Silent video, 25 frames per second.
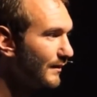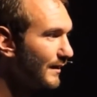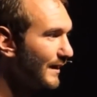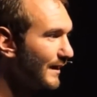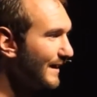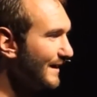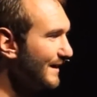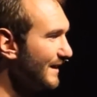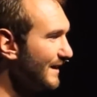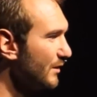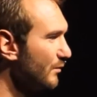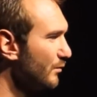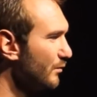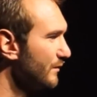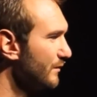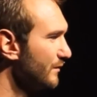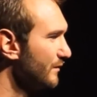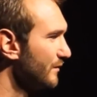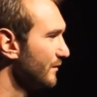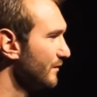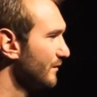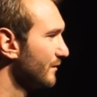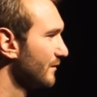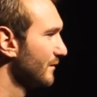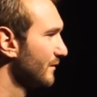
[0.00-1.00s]
And it
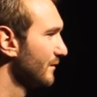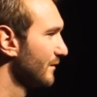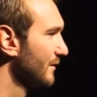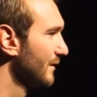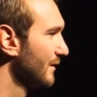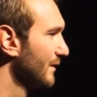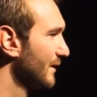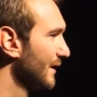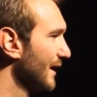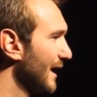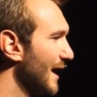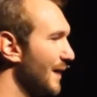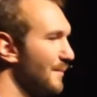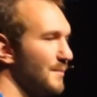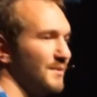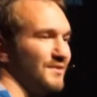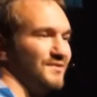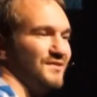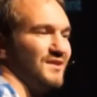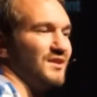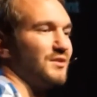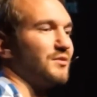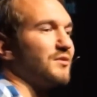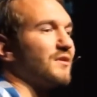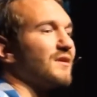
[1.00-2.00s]
was a
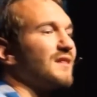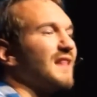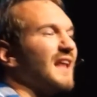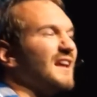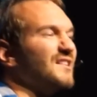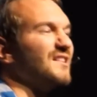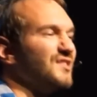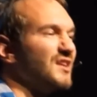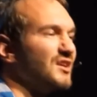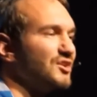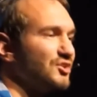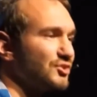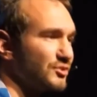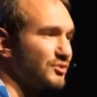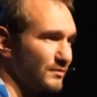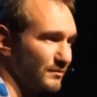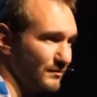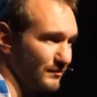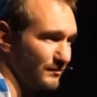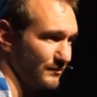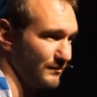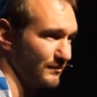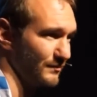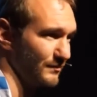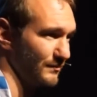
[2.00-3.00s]
materialization
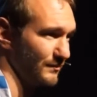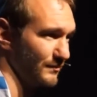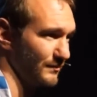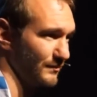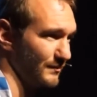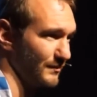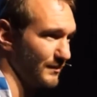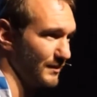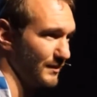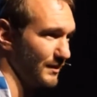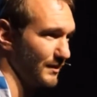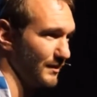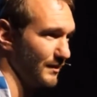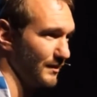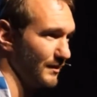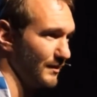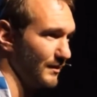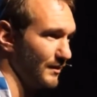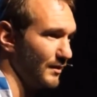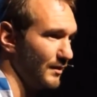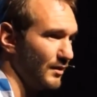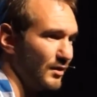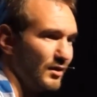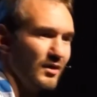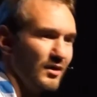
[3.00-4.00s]

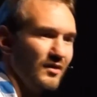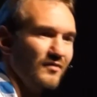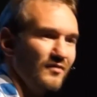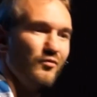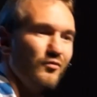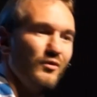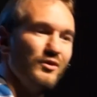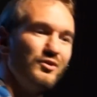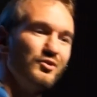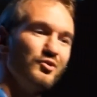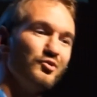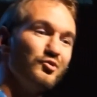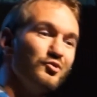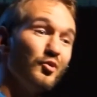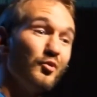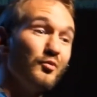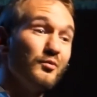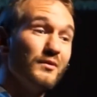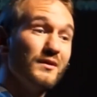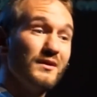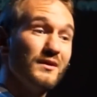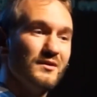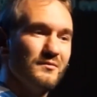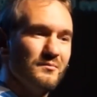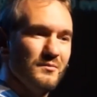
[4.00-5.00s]
of when you don't
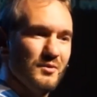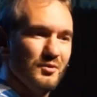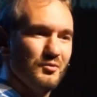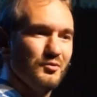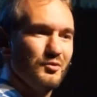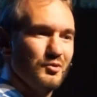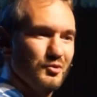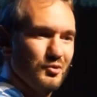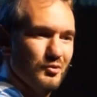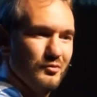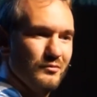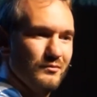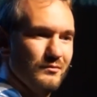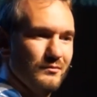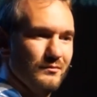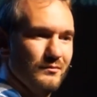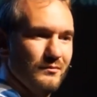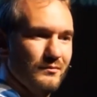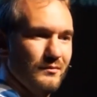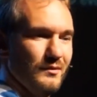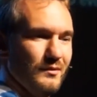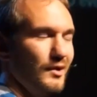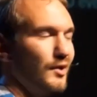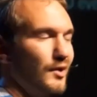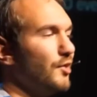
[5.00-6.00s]
get a miracle,
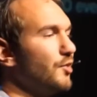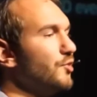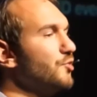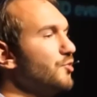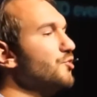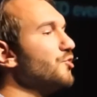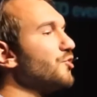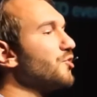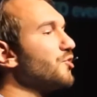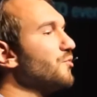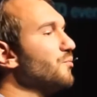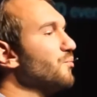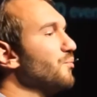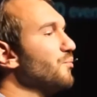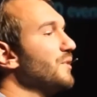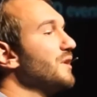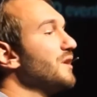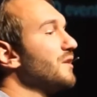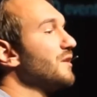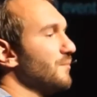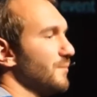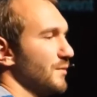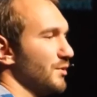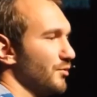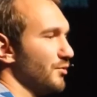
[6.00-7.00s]
you can be
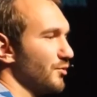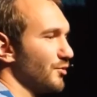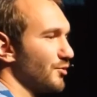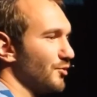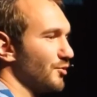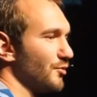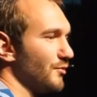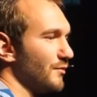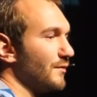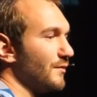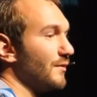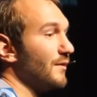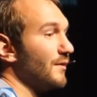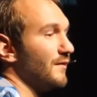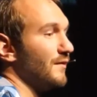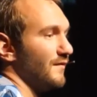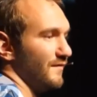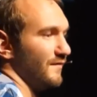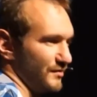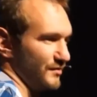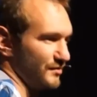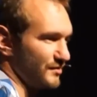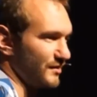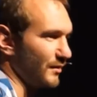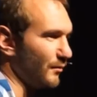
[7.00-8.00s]
a miracle
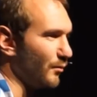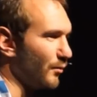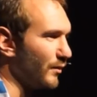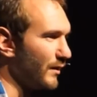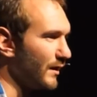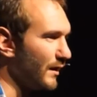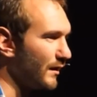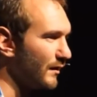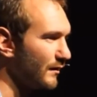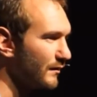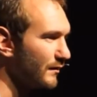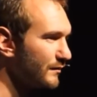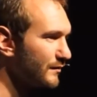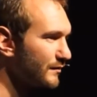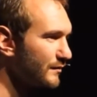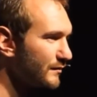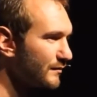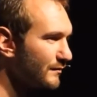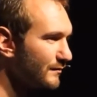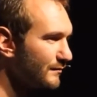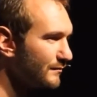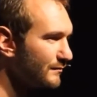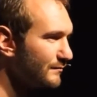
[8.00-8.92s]
for someone else.